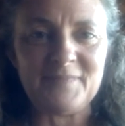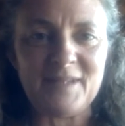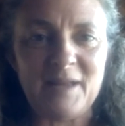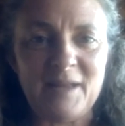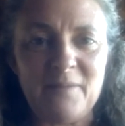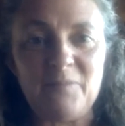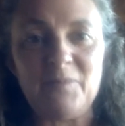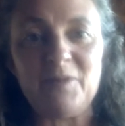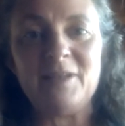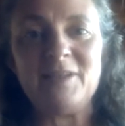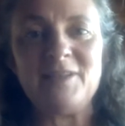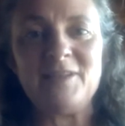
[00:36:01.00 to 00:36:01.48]

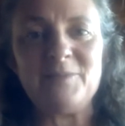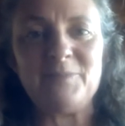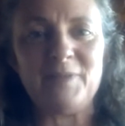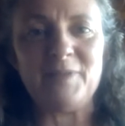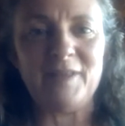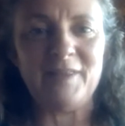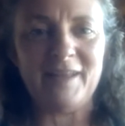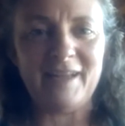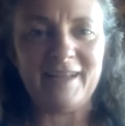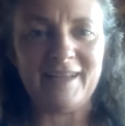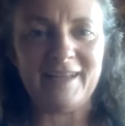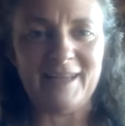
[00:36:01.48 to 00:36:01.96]
I'm willing to
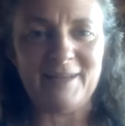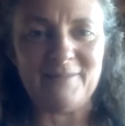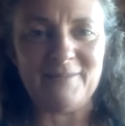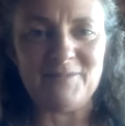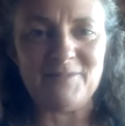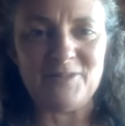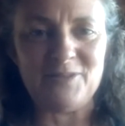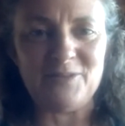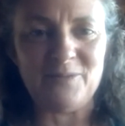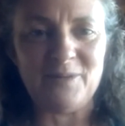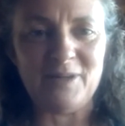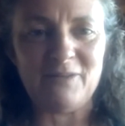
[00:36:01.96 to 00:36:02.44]
play that game
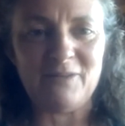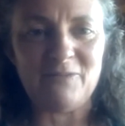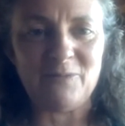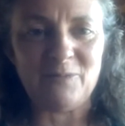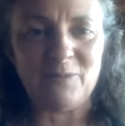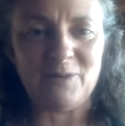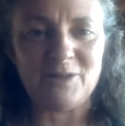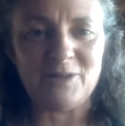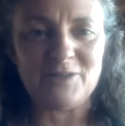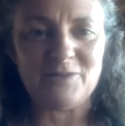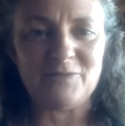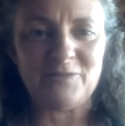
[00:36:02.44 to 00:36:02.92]
too, whatever
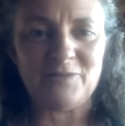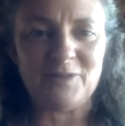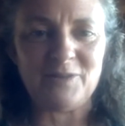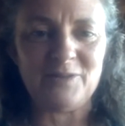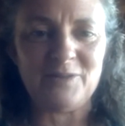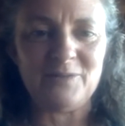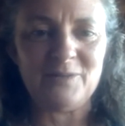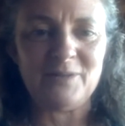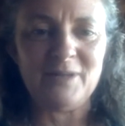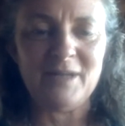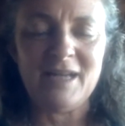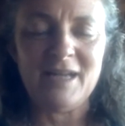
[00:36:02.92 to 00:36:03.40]
works for
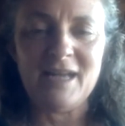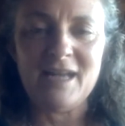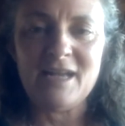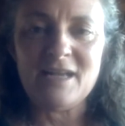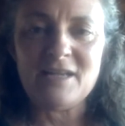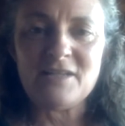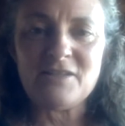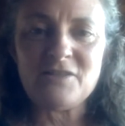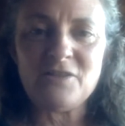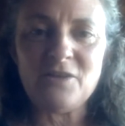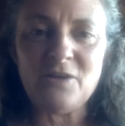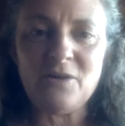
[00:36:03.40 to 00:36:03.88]
you.
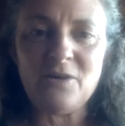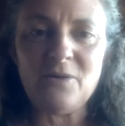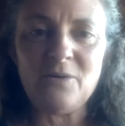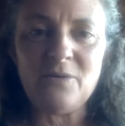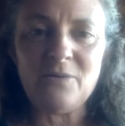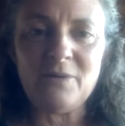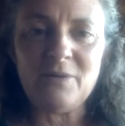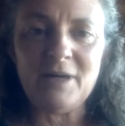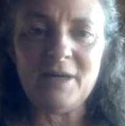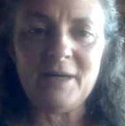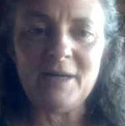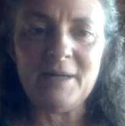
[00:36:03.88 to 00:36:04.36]

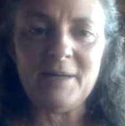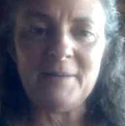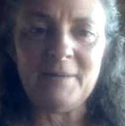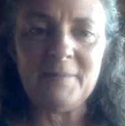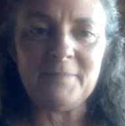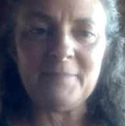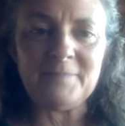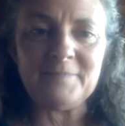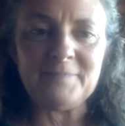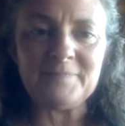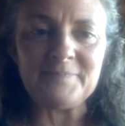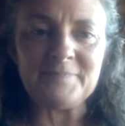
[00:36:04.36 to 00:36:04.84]
So
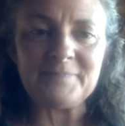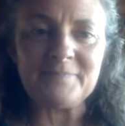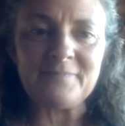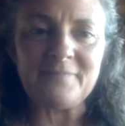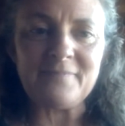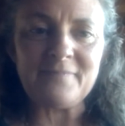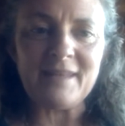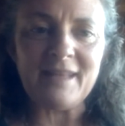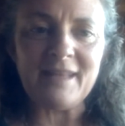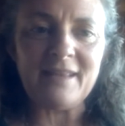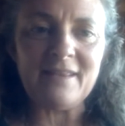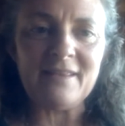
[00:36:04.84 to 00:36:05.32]
um,
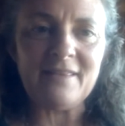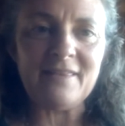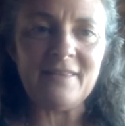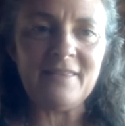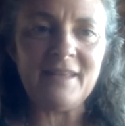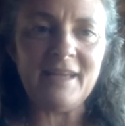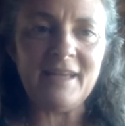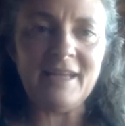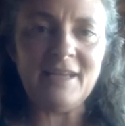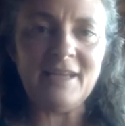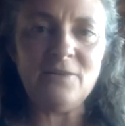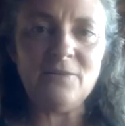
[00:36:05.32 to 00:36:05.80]

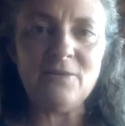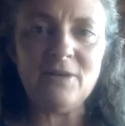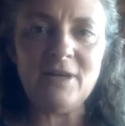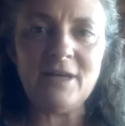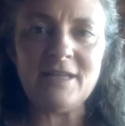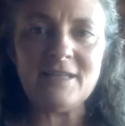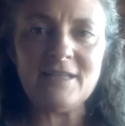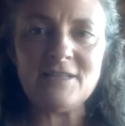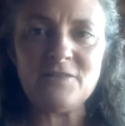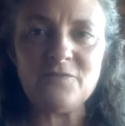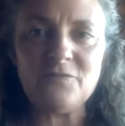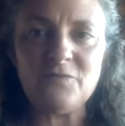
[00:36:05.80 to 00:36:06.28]
thank you
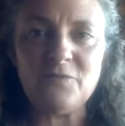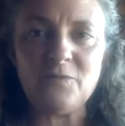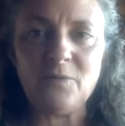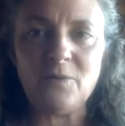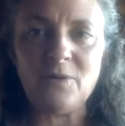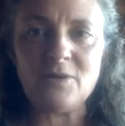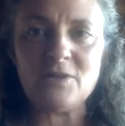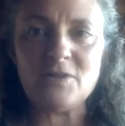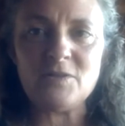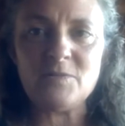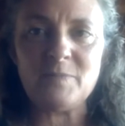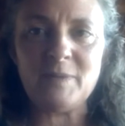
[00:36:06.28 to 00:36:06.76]
guys
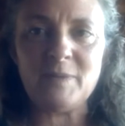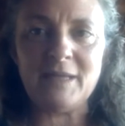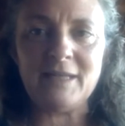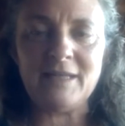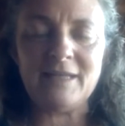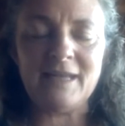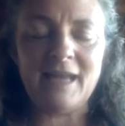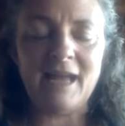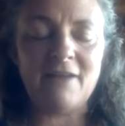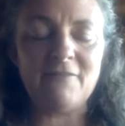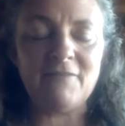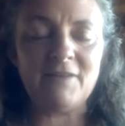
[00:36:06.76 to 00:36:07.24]
for spend
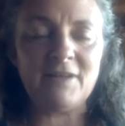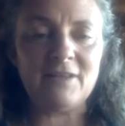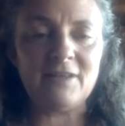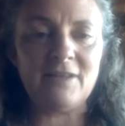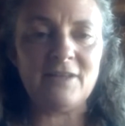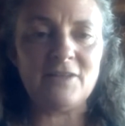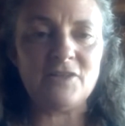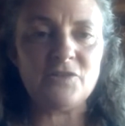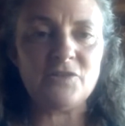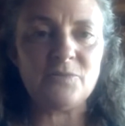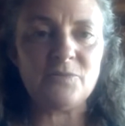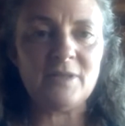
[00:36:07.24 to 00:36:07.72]
having
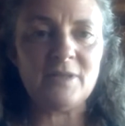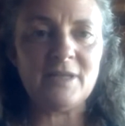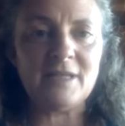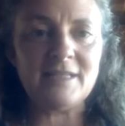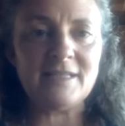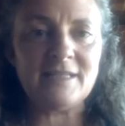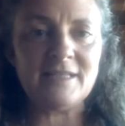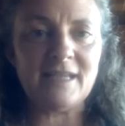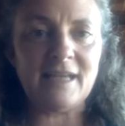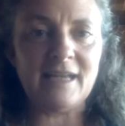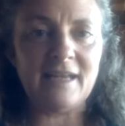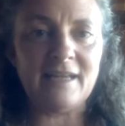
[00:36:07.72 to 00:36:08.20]
lunch with
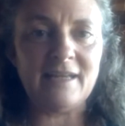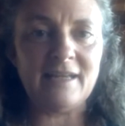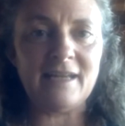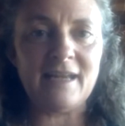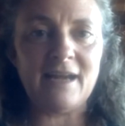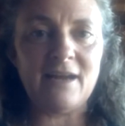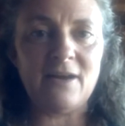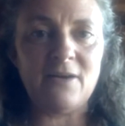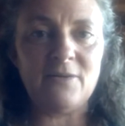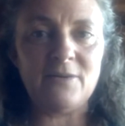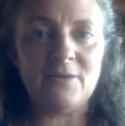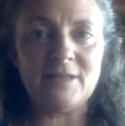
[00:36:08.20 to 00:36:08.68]
us. And
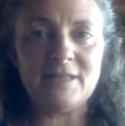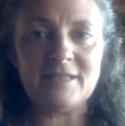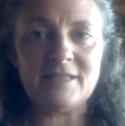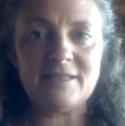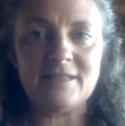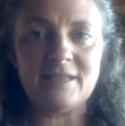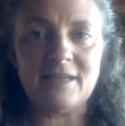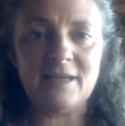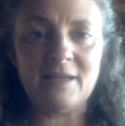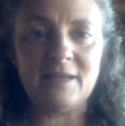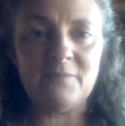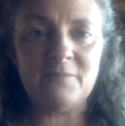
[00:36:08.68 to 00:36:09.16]
now it's
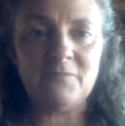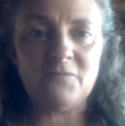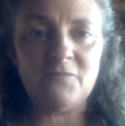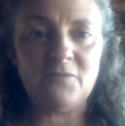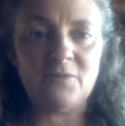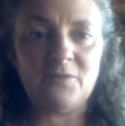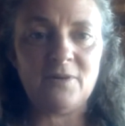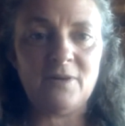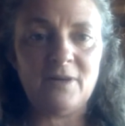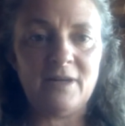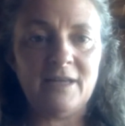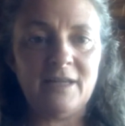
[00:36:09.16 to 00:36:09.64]
time
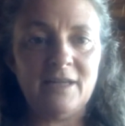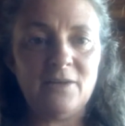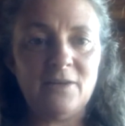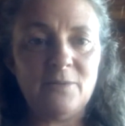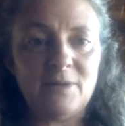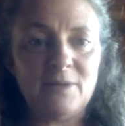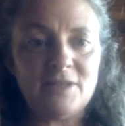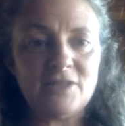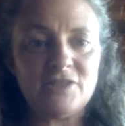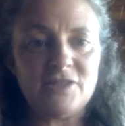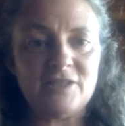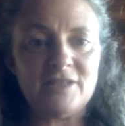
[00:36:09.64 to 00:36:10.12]
for any
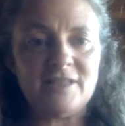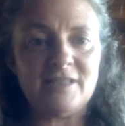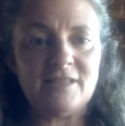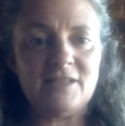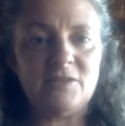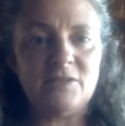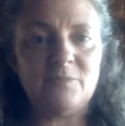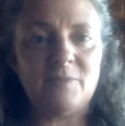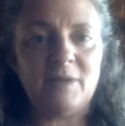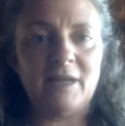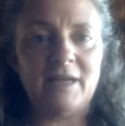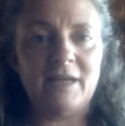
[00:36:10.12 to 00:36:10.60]
questions that
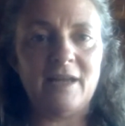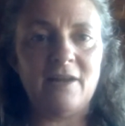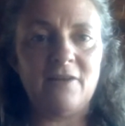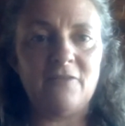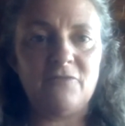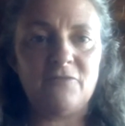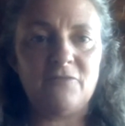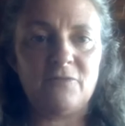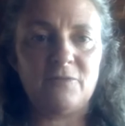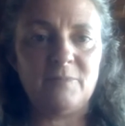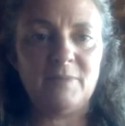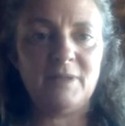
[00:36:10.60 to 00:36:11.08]
you might have
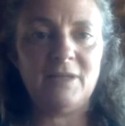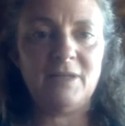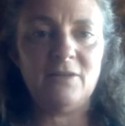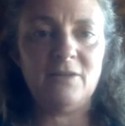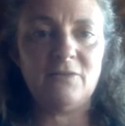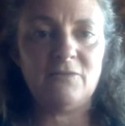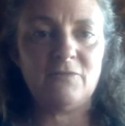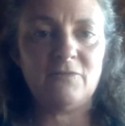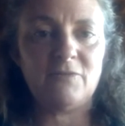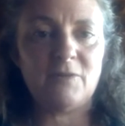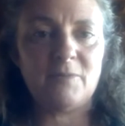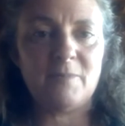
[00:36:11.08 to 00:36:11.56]
for me
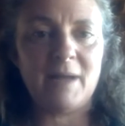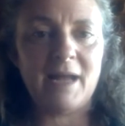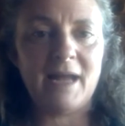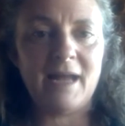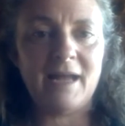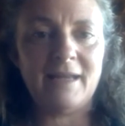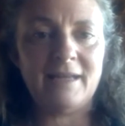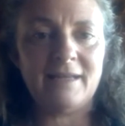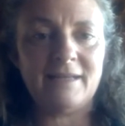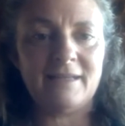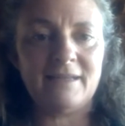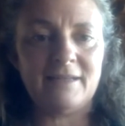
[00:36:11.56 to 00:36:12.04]
or for
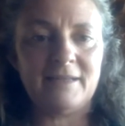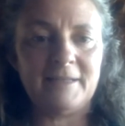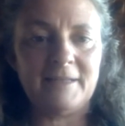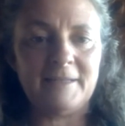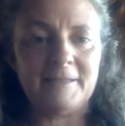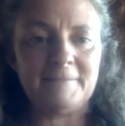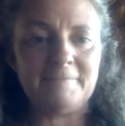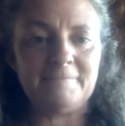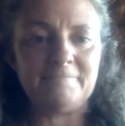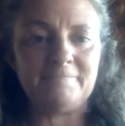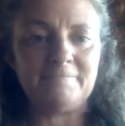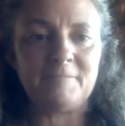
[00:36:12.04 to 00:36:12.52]
Matt.
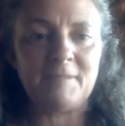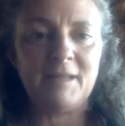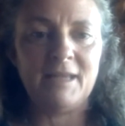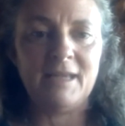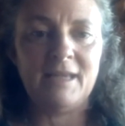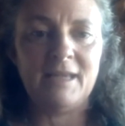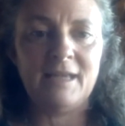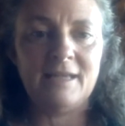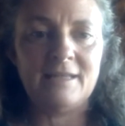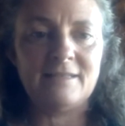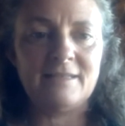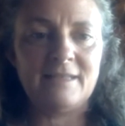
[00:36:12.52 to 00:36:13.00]
Um,
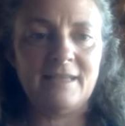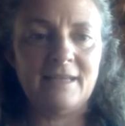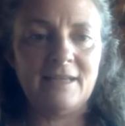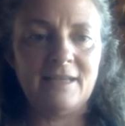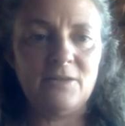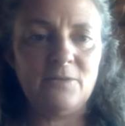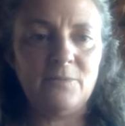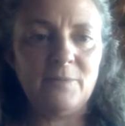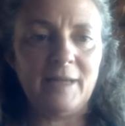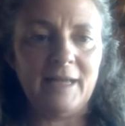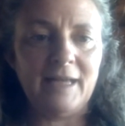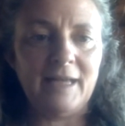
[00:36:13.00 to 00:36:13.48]
take
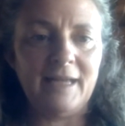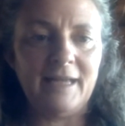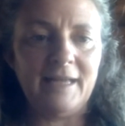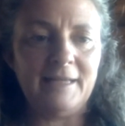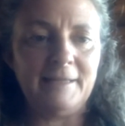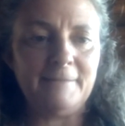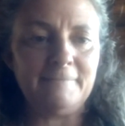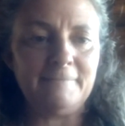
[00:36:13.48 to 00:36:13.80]
it away.